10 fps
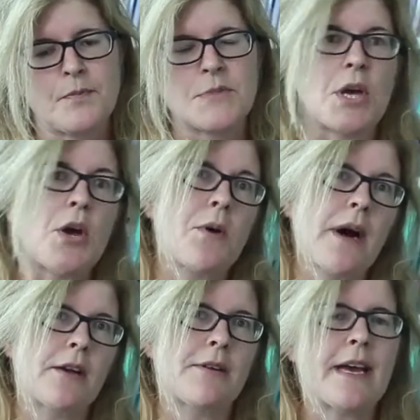So
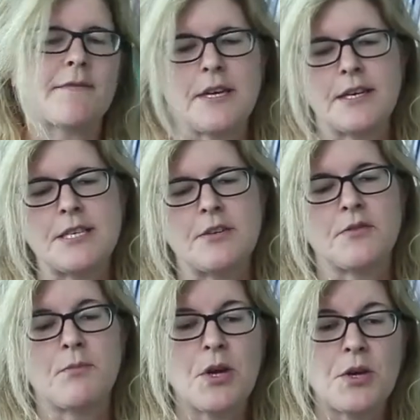I only have the idea
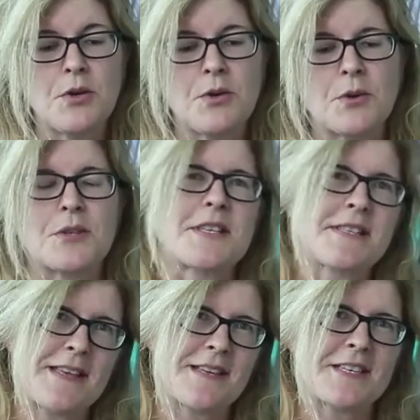of blue, or as I
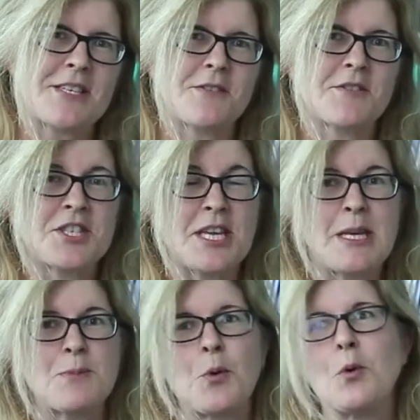say, the idea of
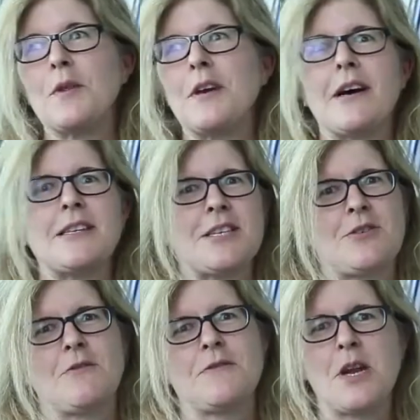sheep, or the idea
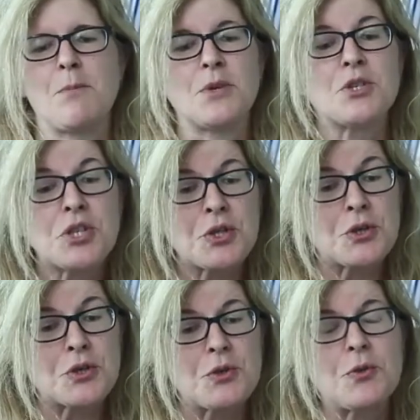of the number
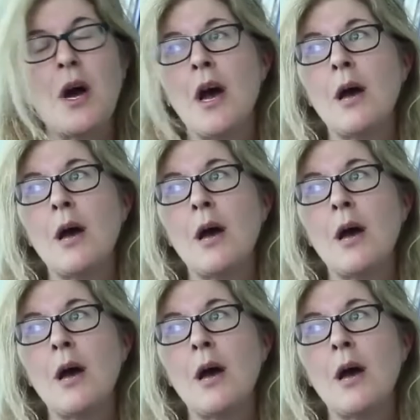two,